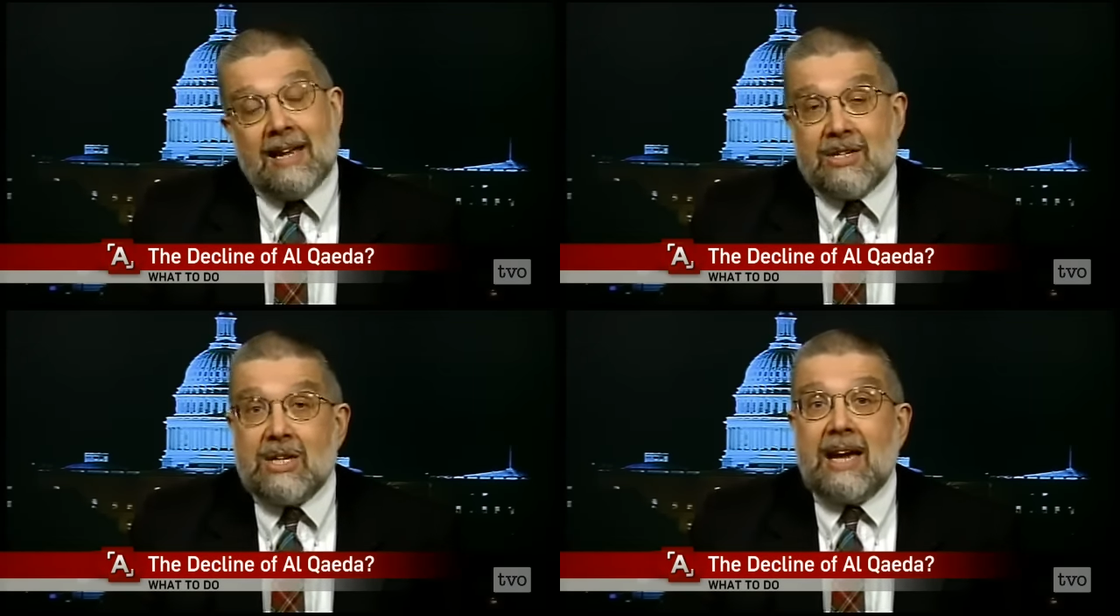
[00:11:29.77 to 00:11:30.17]

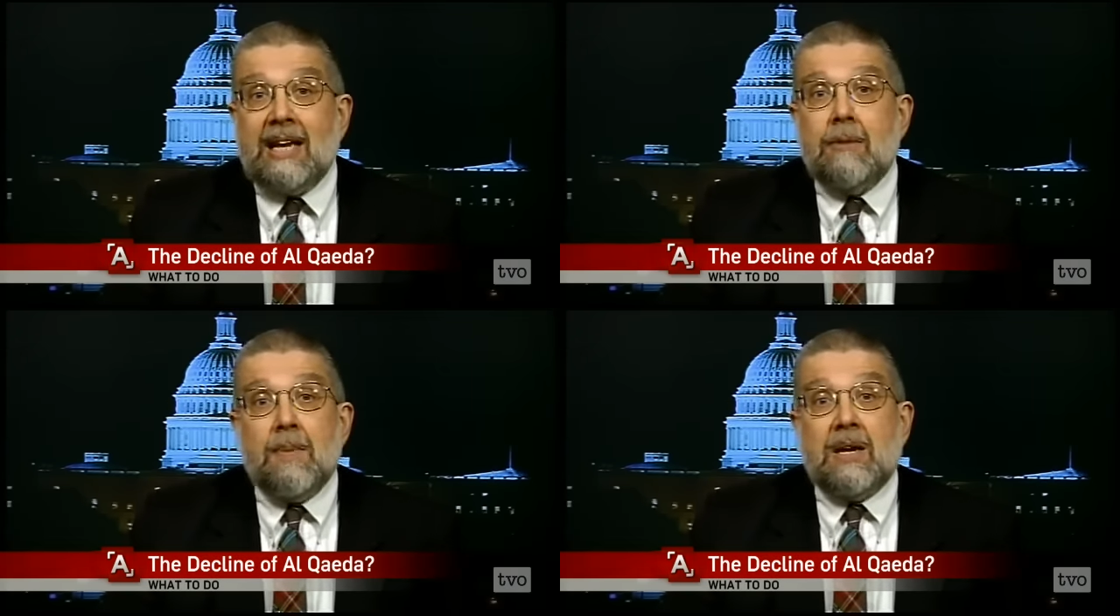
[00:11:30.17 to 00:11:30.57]
and
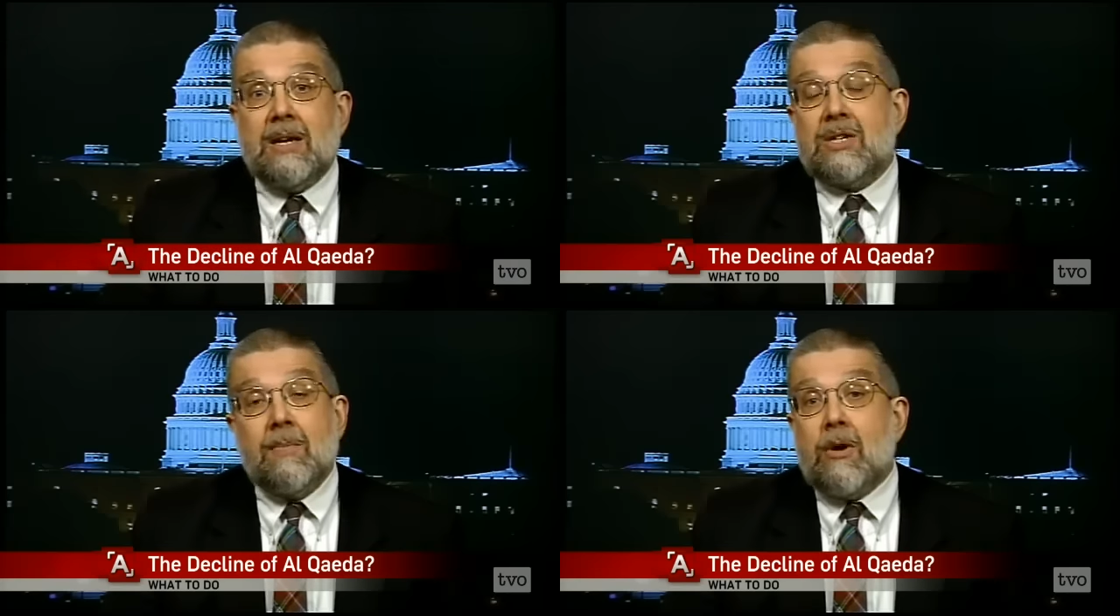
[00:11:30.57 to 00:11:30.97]
second,
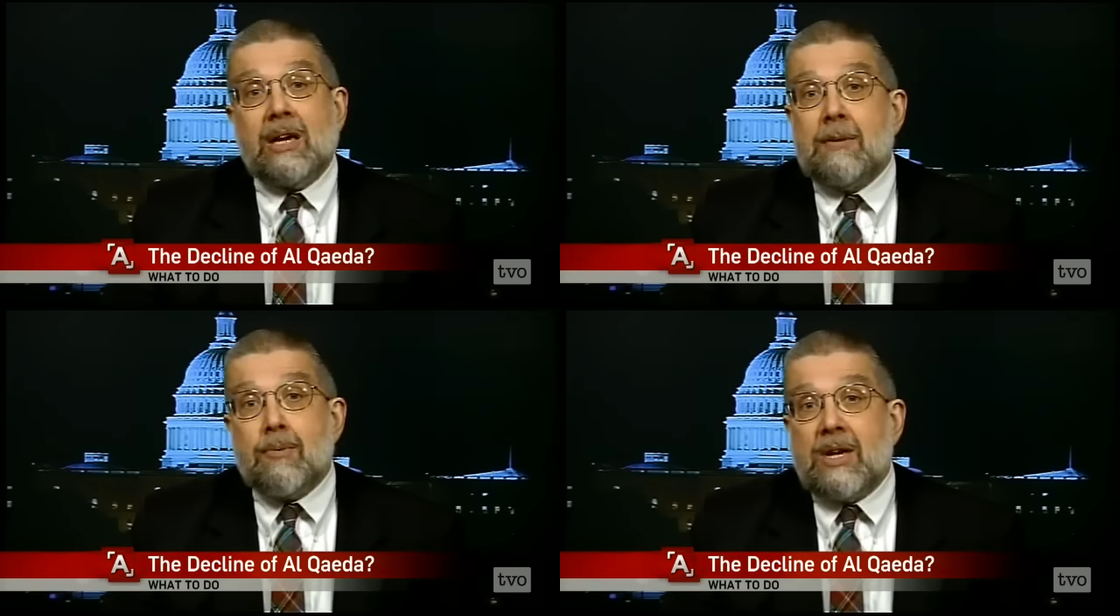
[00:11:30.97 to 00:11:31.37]
because
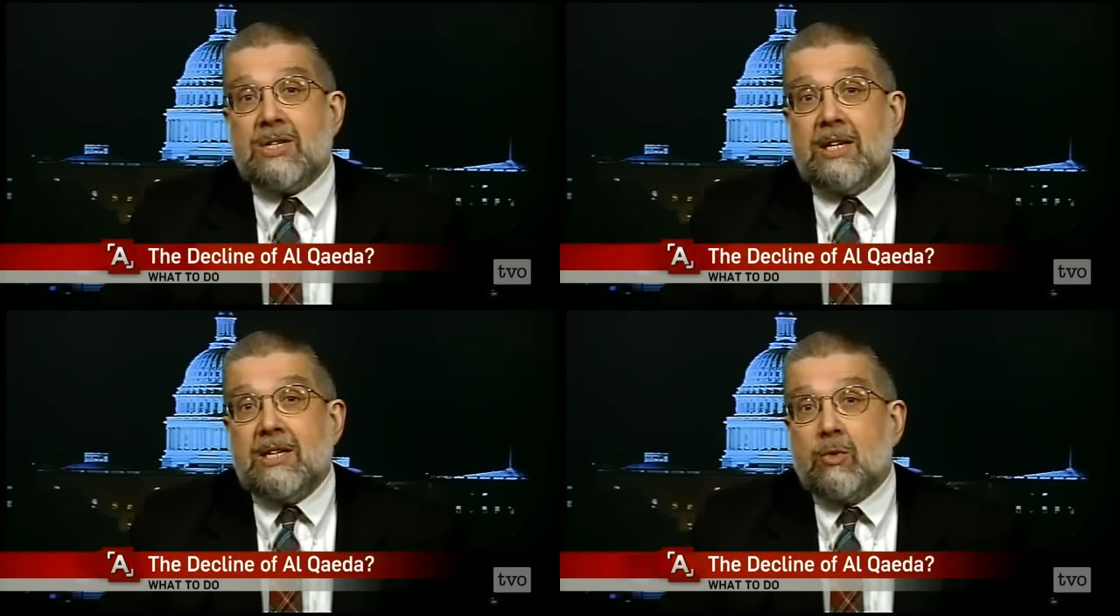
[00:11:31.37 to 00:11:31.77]
American
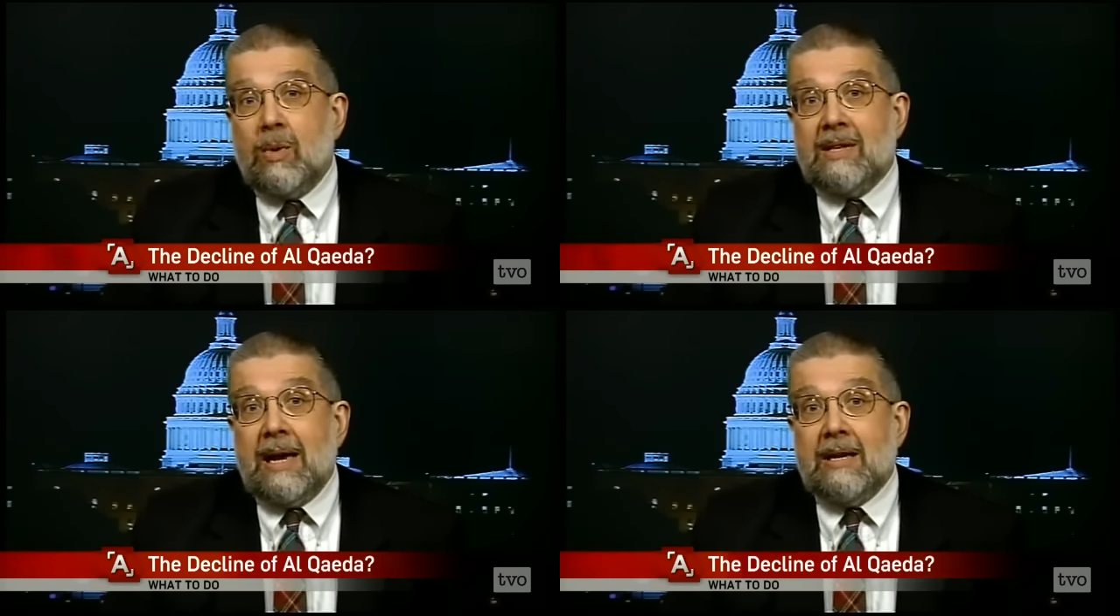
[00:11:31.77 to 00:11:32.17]
presidents
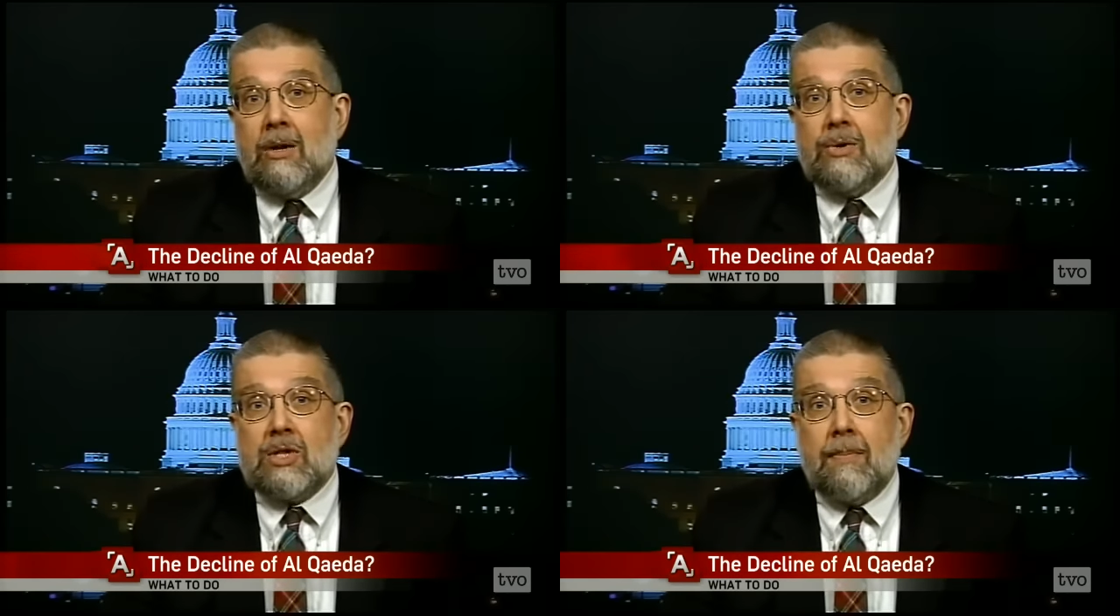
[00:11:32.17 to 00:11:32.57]
will not
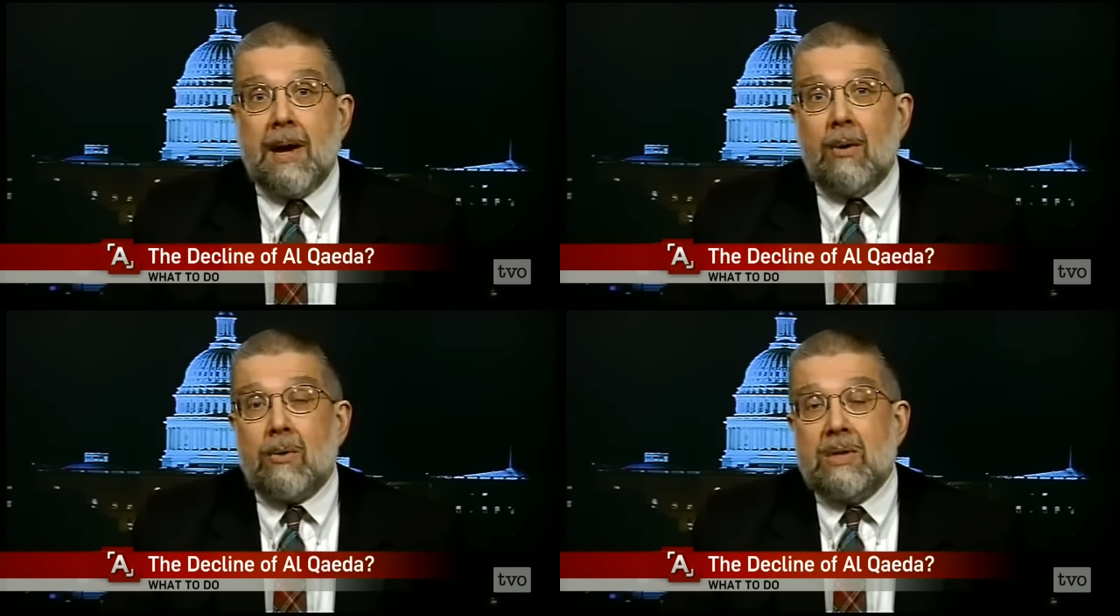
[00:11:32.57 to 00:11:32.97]
use the
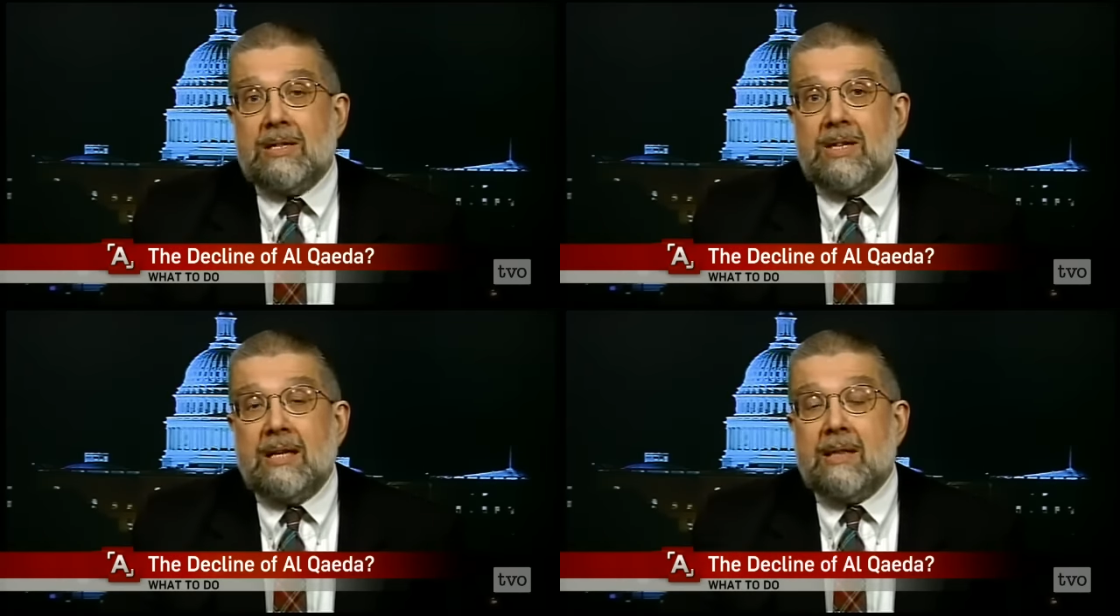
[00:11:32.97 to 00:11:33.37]
power
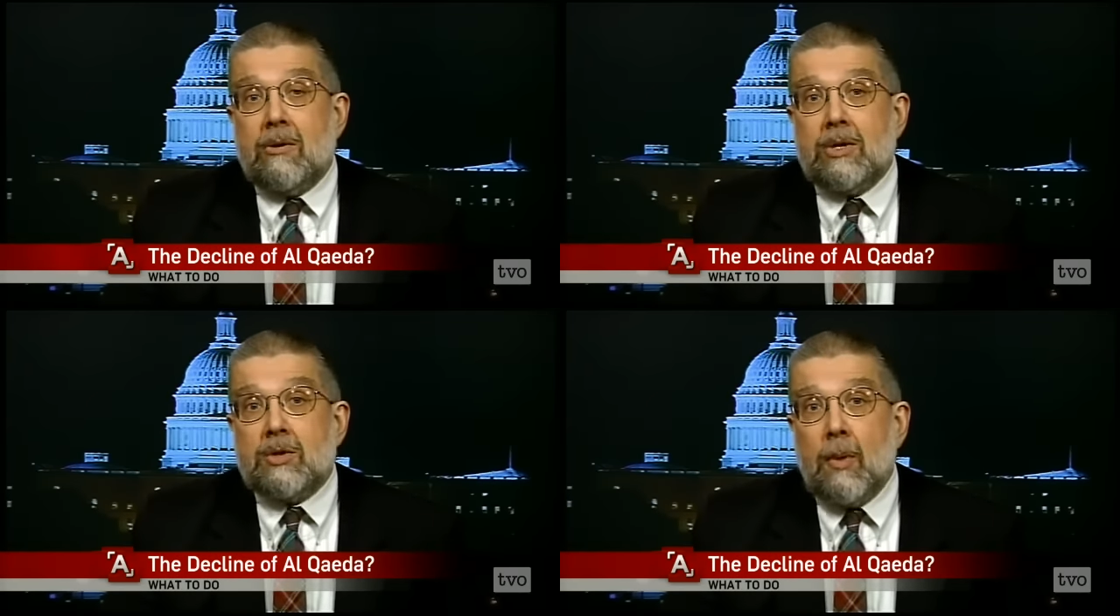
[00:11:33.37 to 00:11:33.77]
that's at
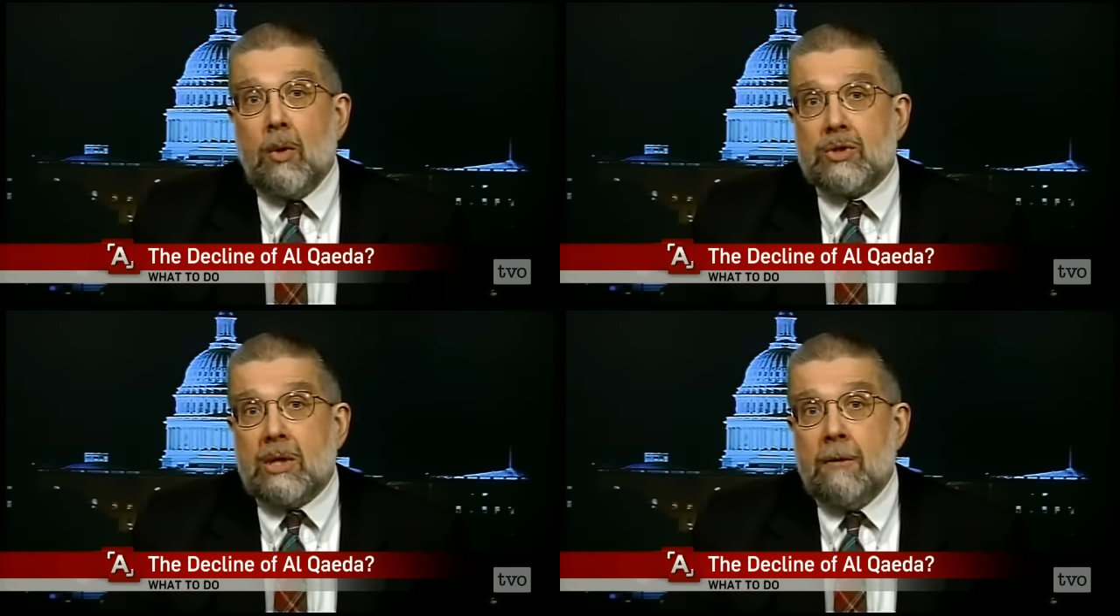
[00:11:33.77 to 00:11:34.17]
their
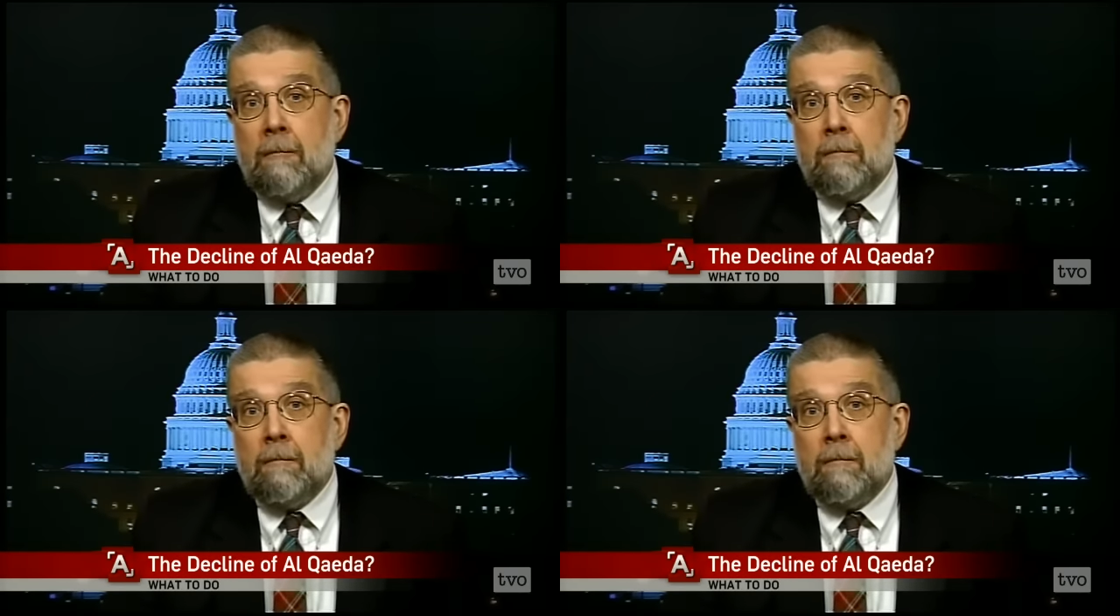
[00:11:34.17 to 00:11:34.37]
disposal.